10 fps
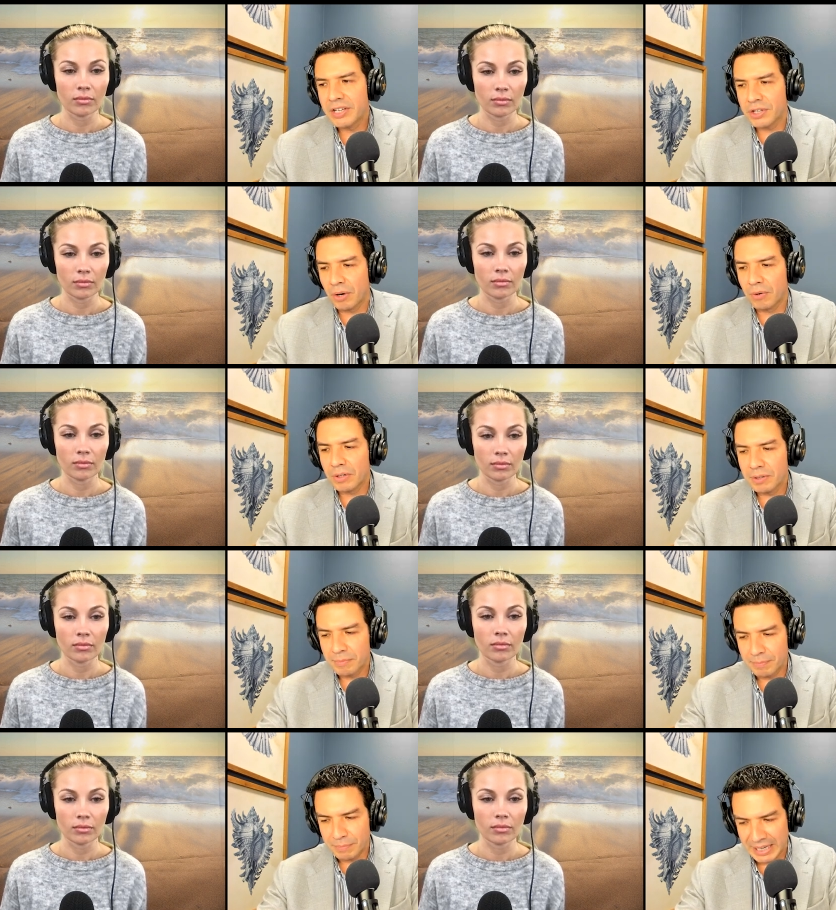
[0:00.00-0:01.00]
Speaker 1: So
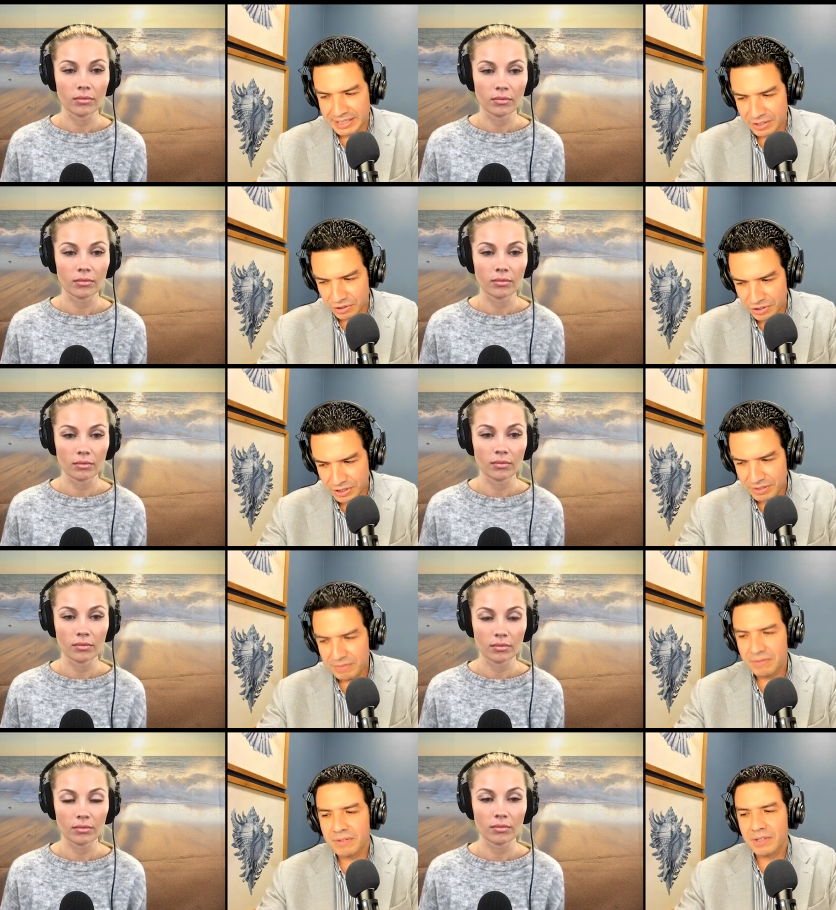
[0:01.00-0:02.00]
plastic surgeon
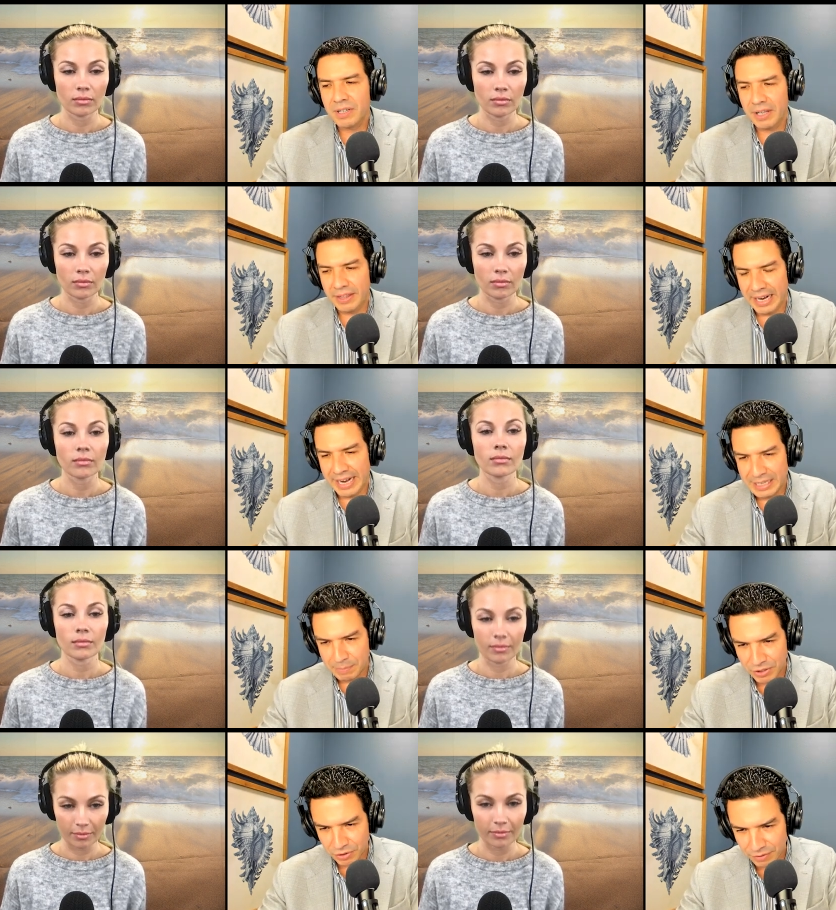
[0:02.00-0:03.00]
that has
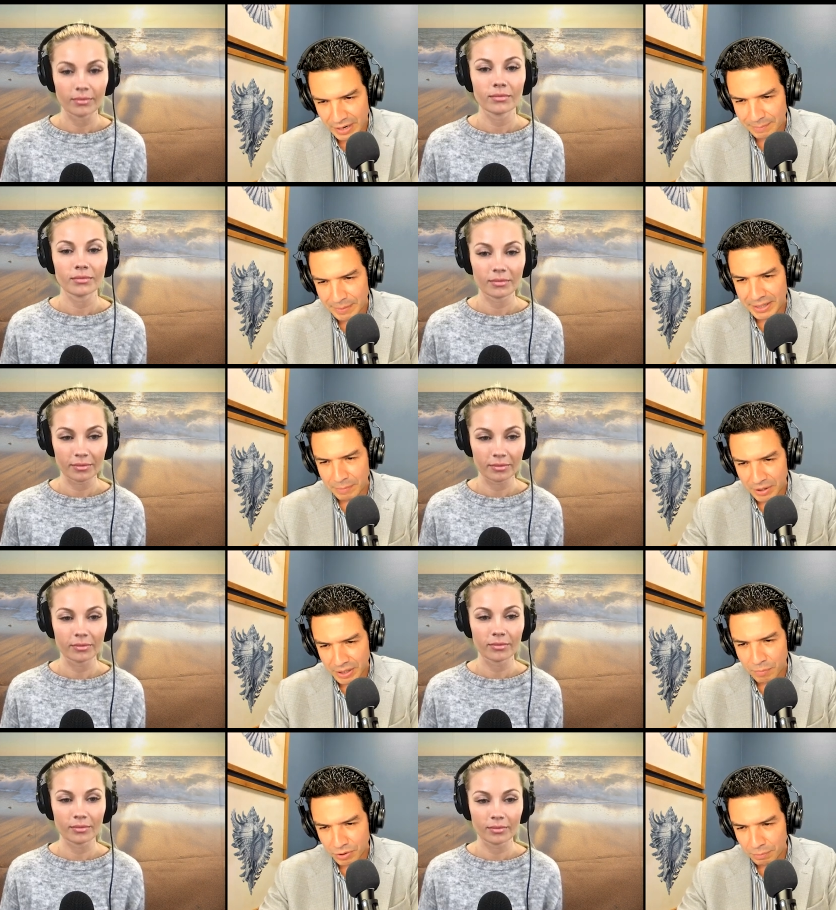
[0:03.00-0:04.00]
been certified by the
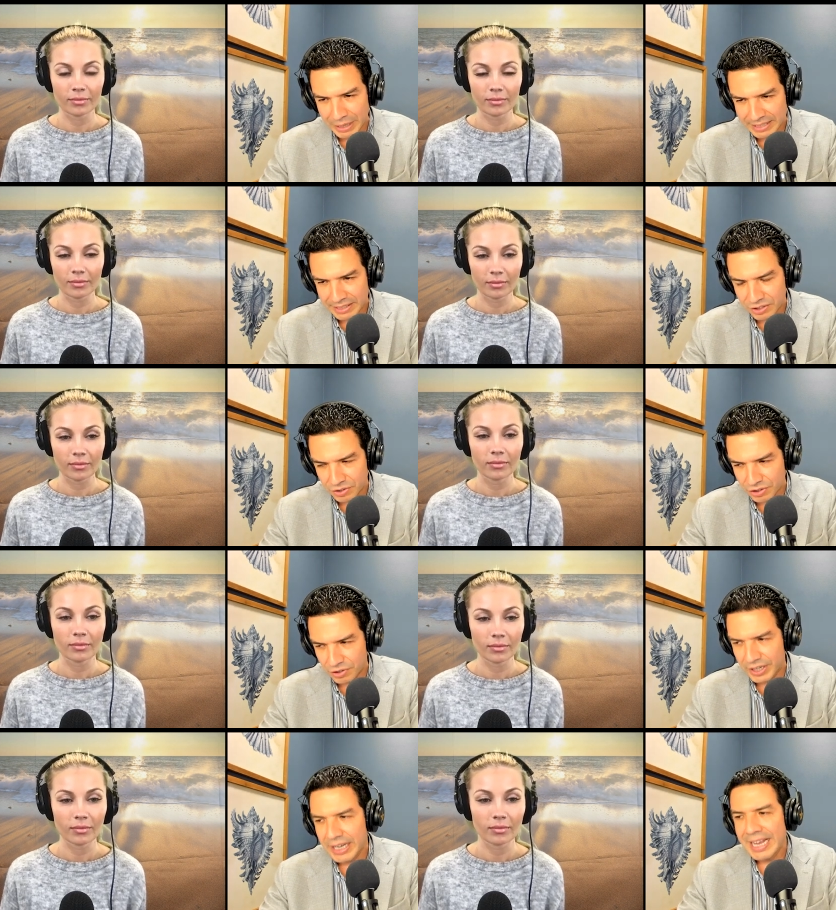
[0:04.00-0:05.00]
American Board of Plastic
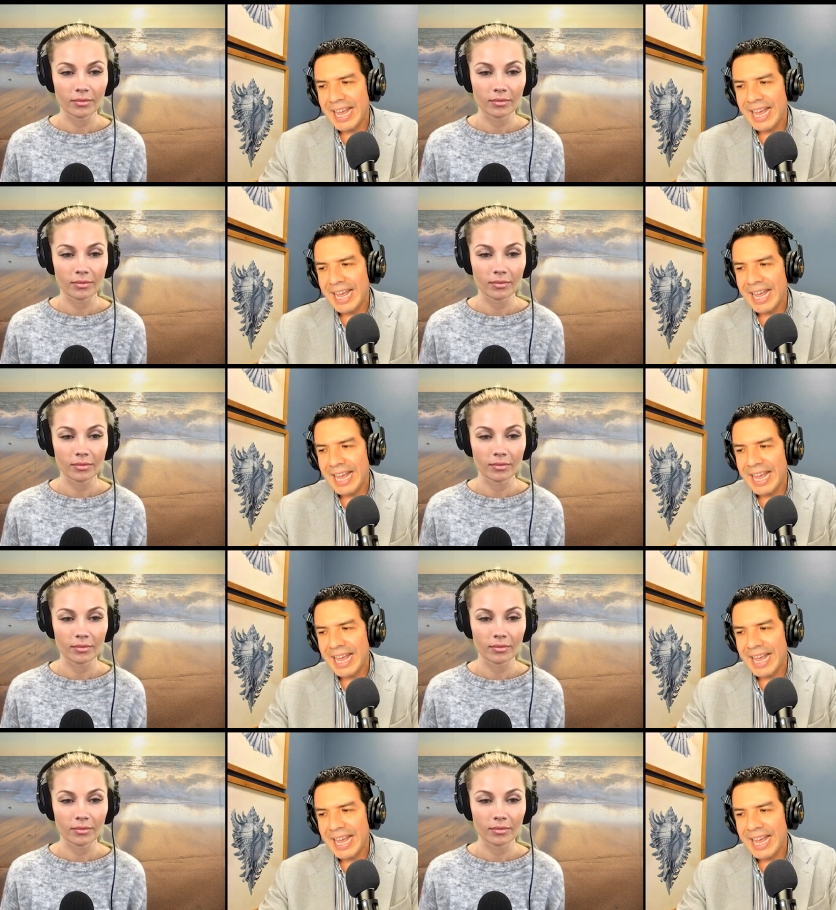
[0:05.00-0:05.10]
Surgery.